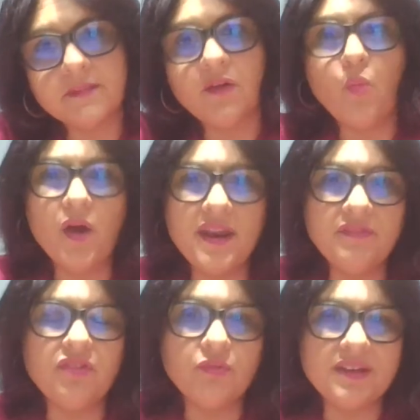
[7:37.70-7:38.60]
One
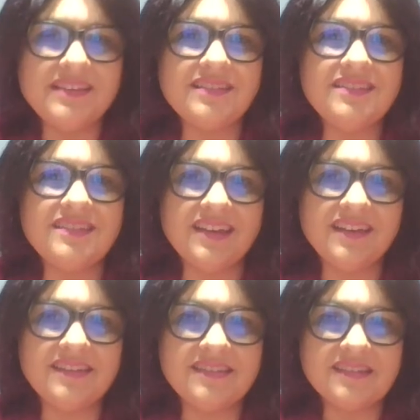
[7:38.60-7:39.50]
of the reasons
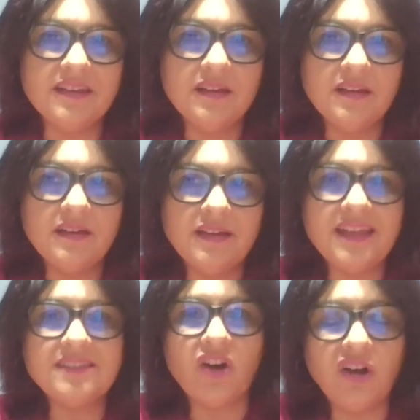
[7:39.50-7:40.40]
is
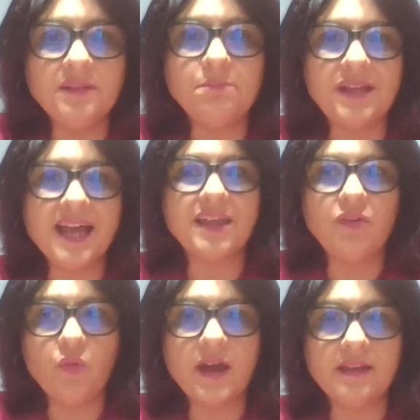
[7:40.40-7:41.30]
it's all in black
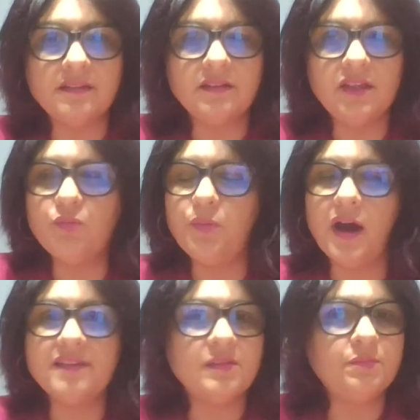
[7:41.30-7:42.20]
and white. You
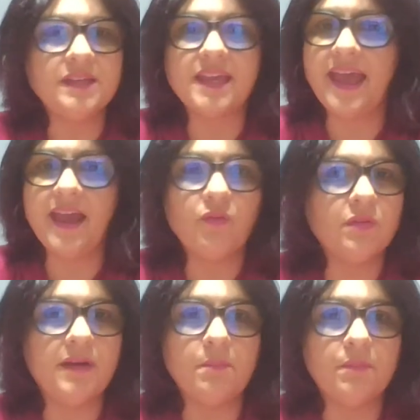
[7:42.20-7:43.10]
possibly can't
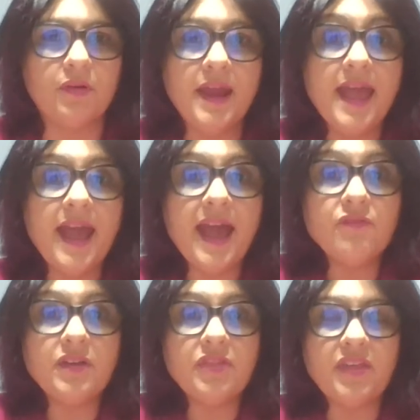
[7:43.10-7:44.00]
remember
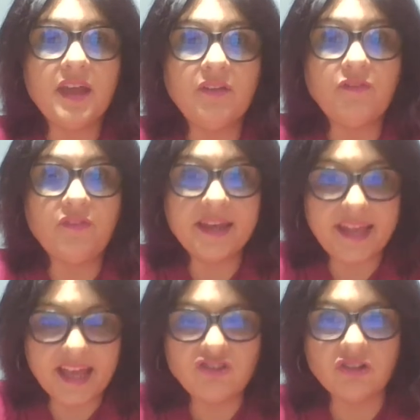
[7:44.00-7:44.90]
everything
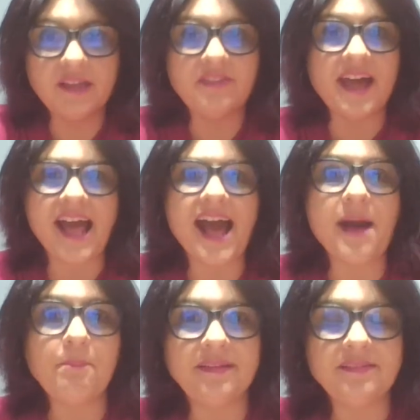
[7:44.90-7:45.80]
financially that
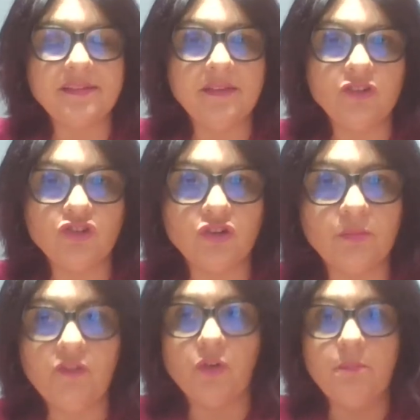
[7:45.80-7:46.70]
happened in the
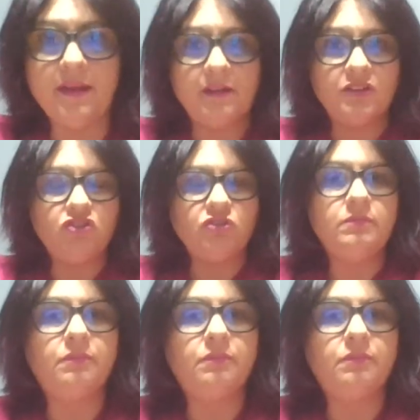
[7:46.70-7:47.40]
term of your marriage.